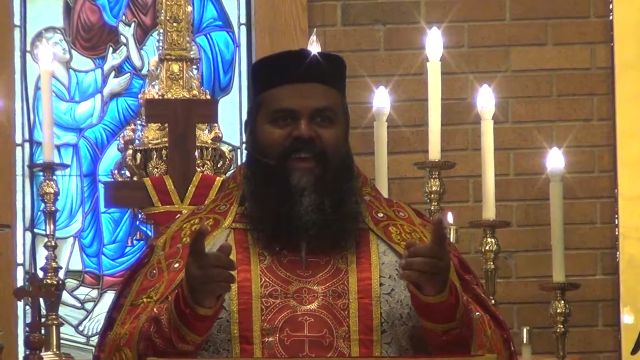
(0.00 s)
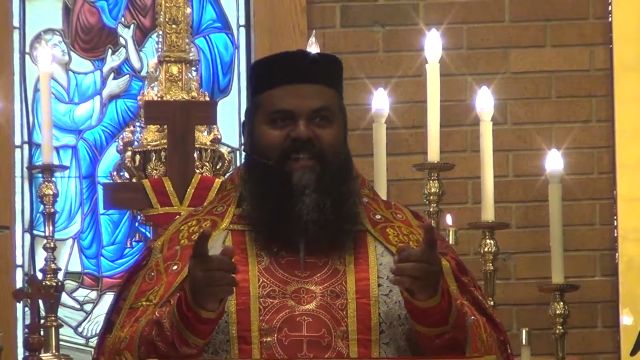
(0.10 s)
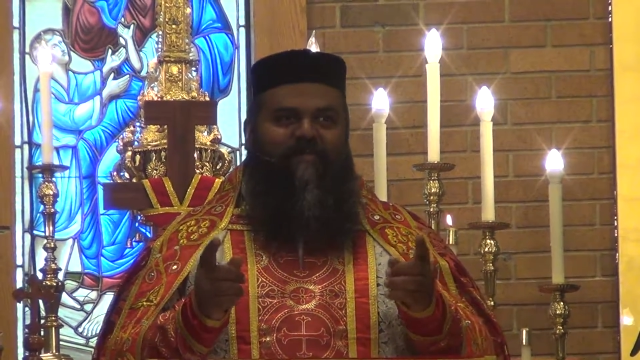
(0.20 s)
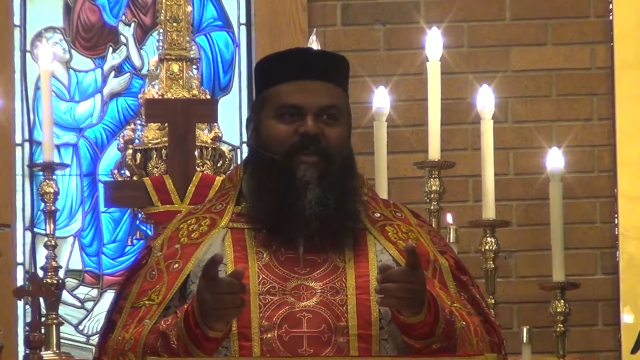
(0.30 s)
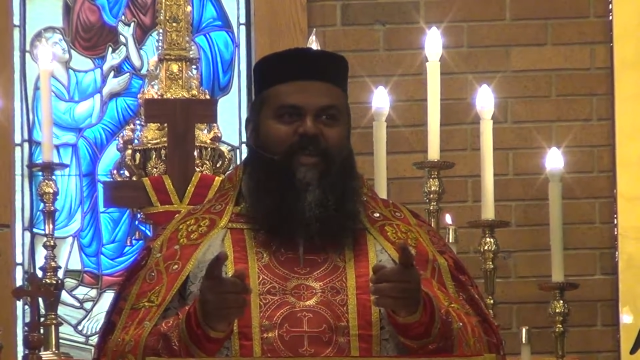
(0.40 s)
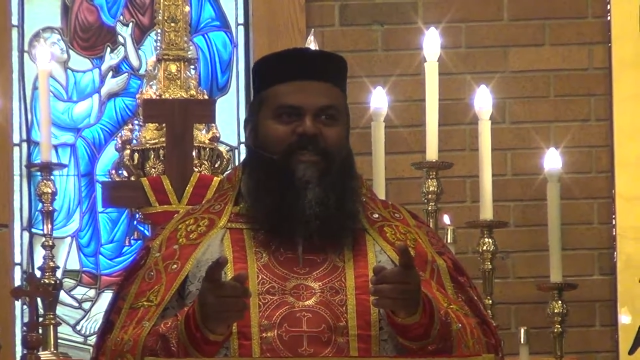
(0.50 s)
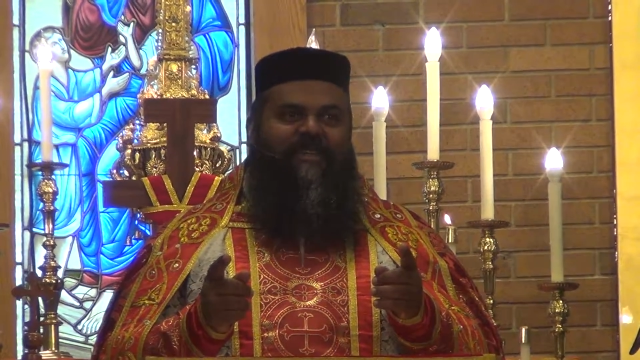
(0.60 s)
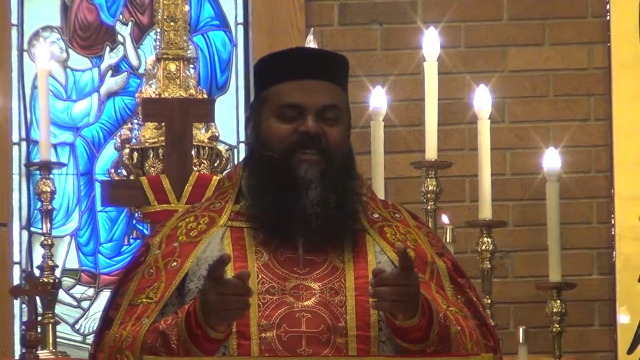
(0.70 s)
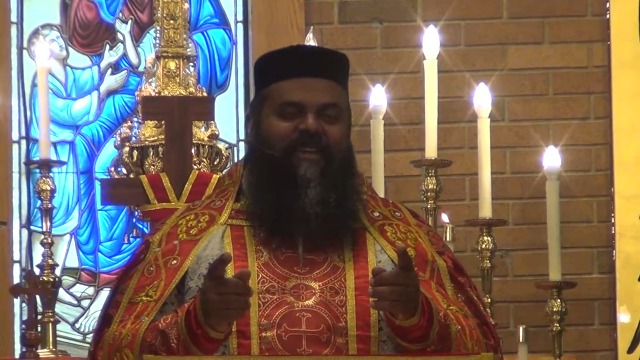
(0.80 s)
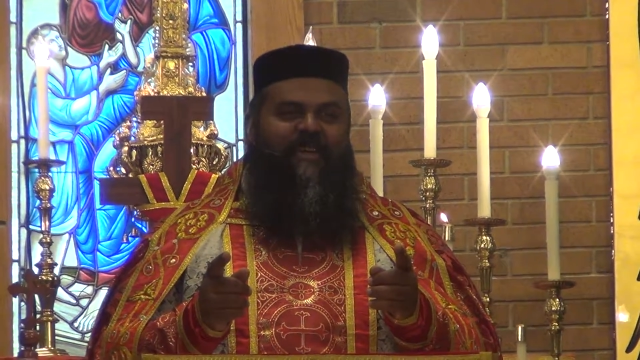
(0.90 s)

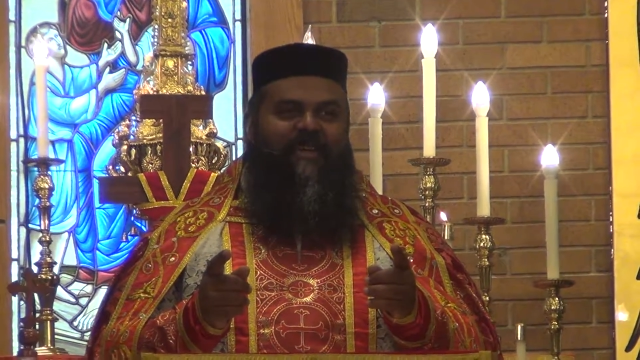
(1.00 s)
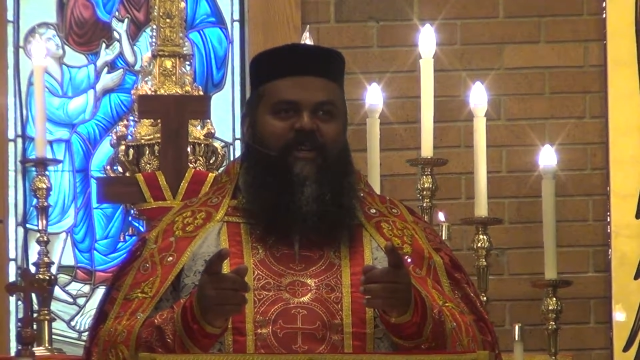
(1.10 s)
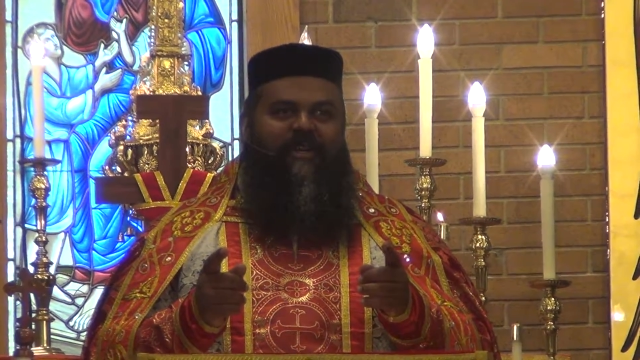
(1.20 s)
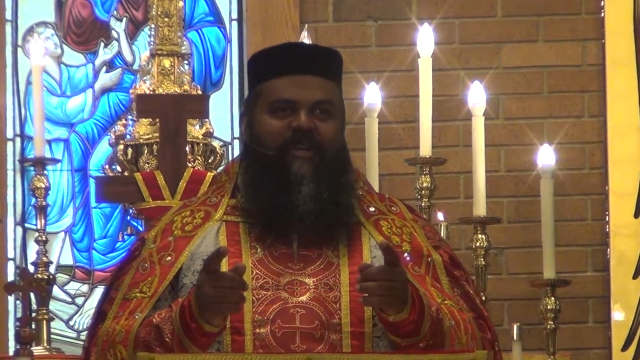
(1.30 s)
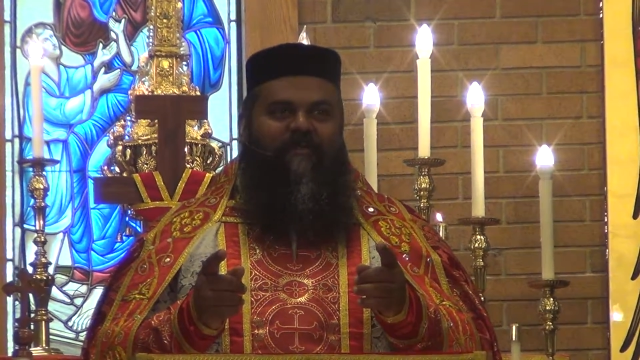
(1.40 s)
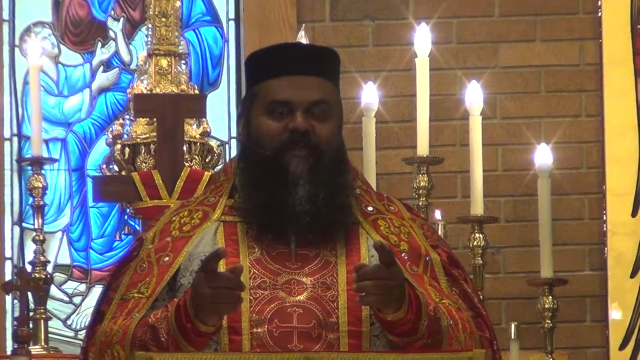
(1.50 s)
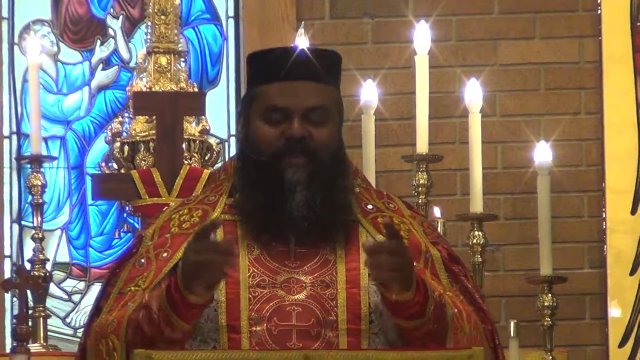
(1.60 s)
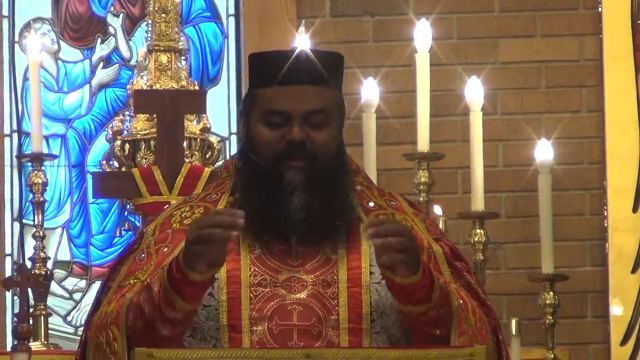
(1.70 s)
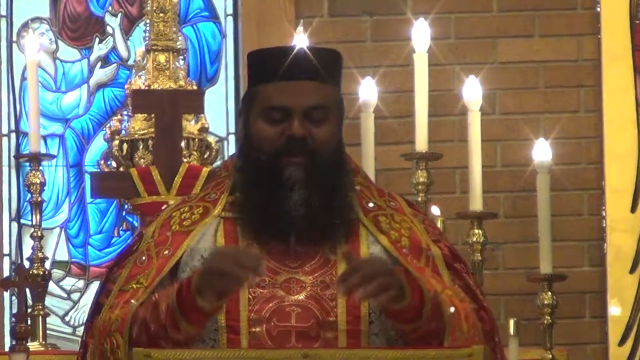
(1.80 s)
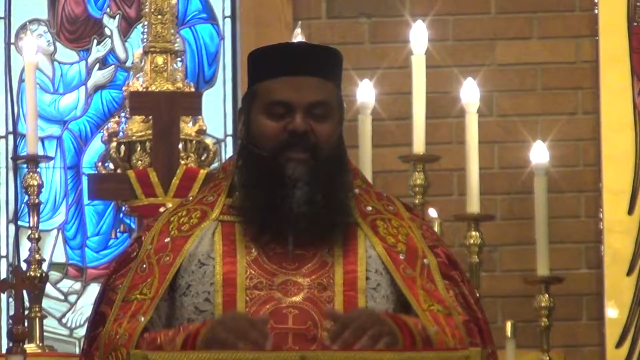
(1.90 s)
explanation for
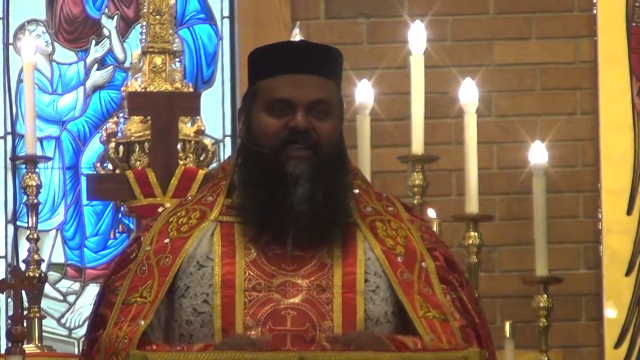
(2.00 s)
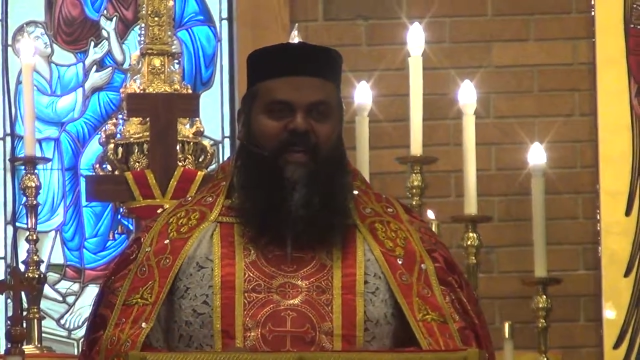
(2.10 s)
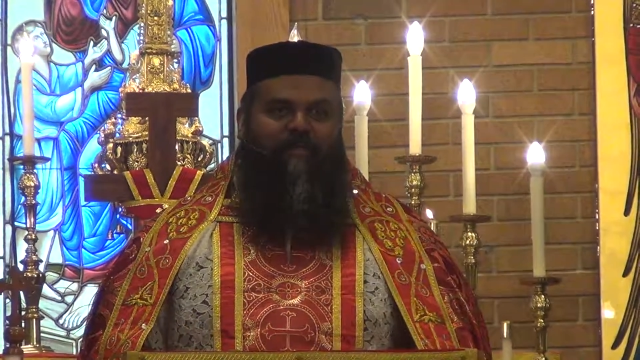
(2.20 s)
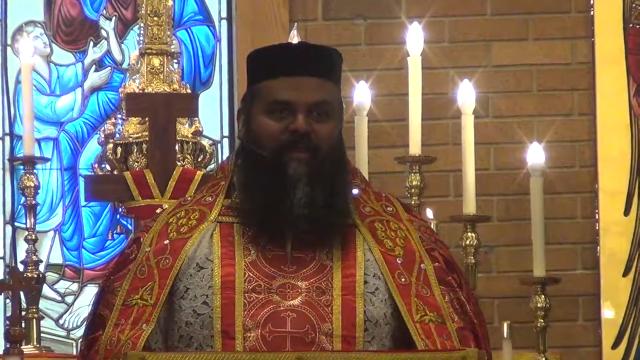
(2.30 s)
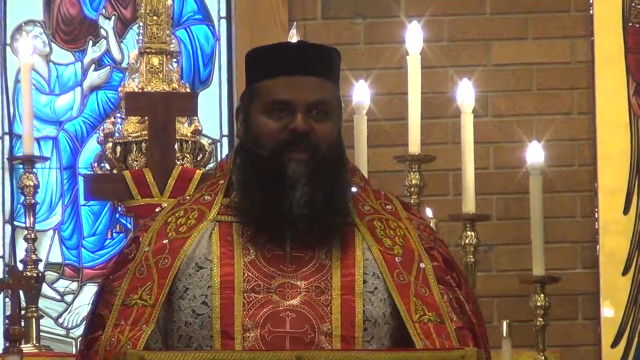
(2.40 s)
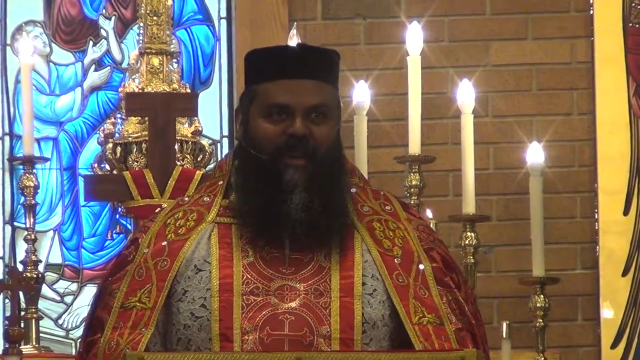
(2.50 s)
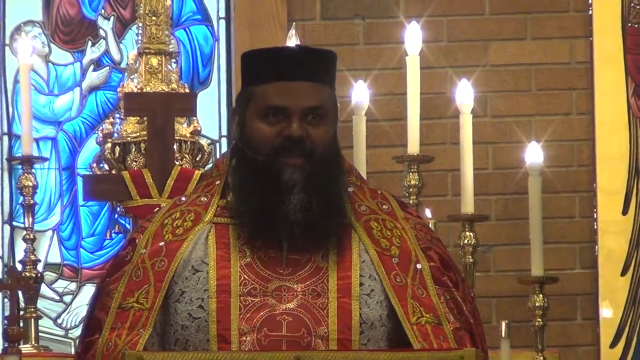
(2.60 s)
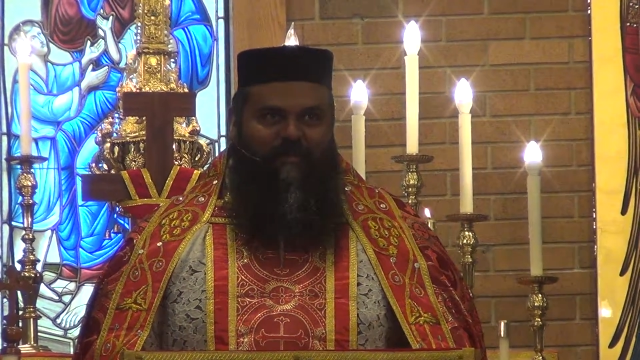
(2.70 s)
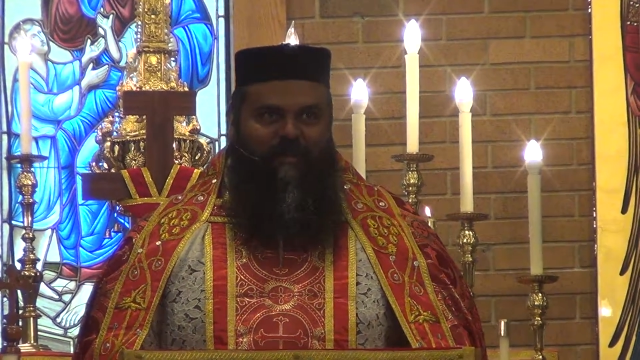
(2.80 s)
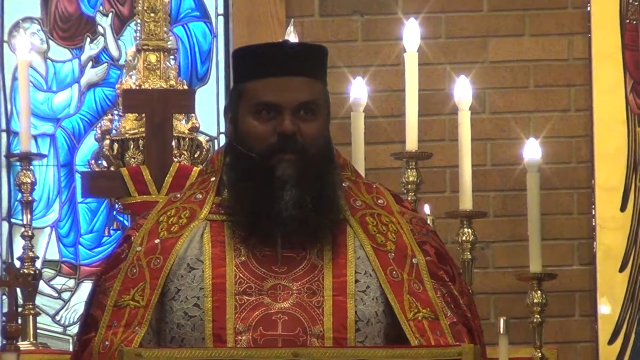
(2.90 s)
something I was going to talk about in the
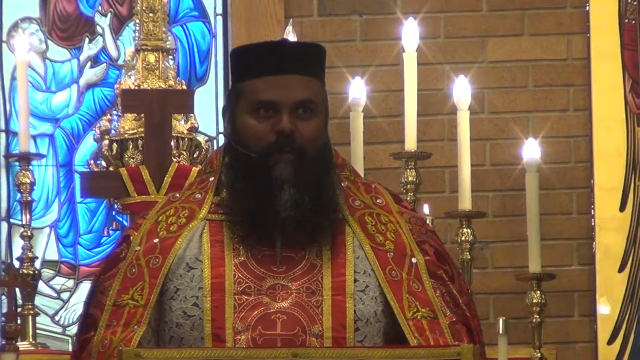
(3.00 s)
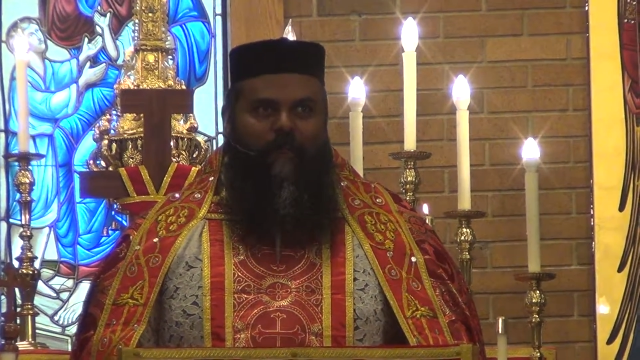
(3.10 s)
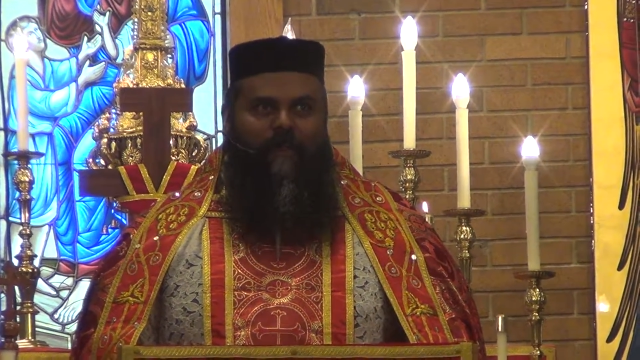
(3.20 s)
gospel.